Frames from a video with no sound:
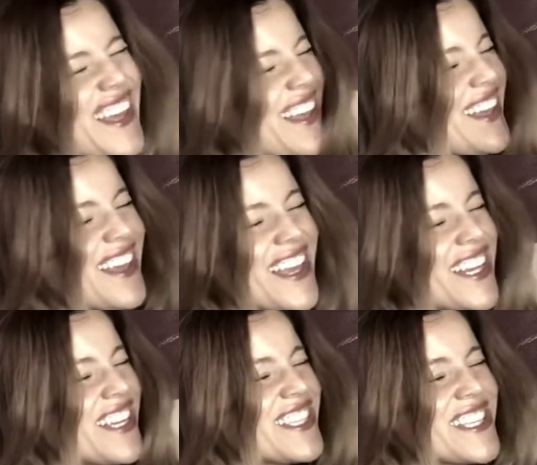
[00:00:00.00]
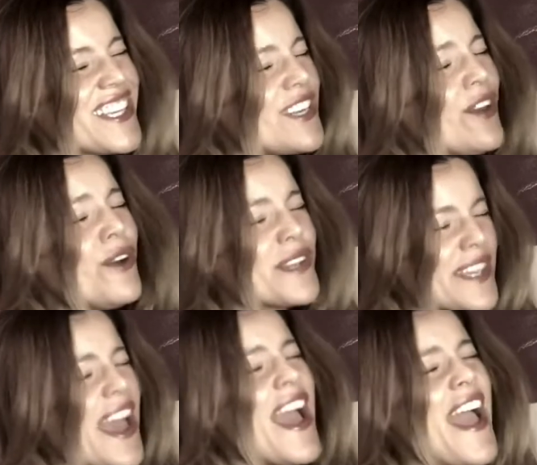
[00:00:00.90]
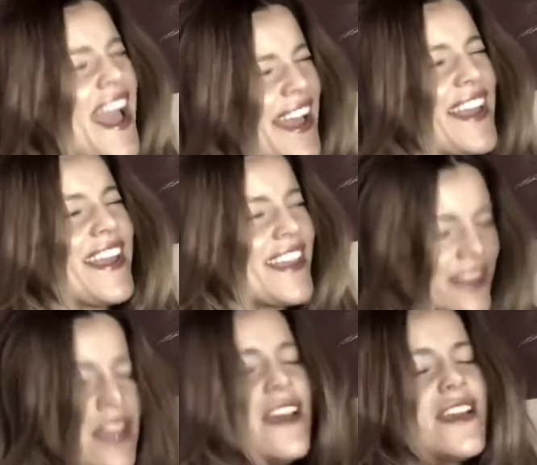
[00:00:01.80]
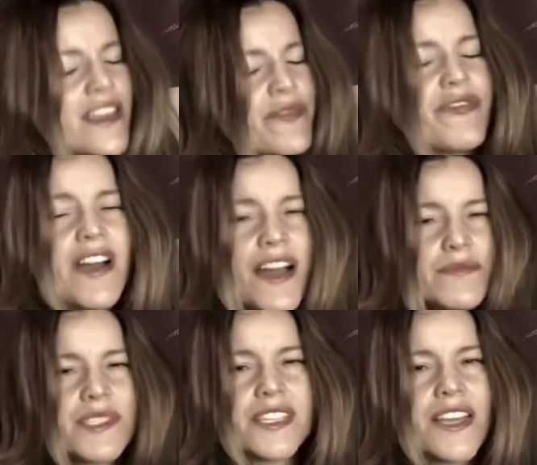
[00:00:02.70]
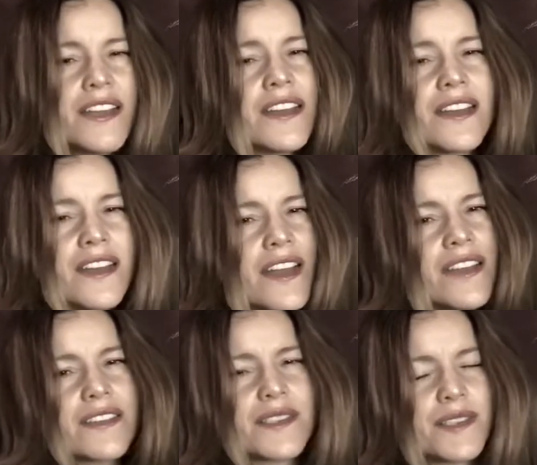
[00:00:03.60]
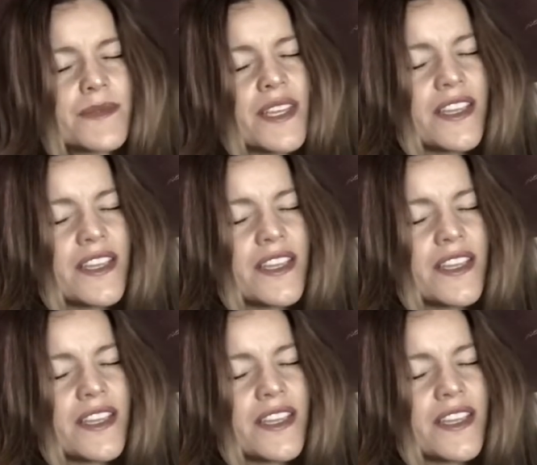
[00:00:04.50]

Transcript: And is it okay if I'm just me?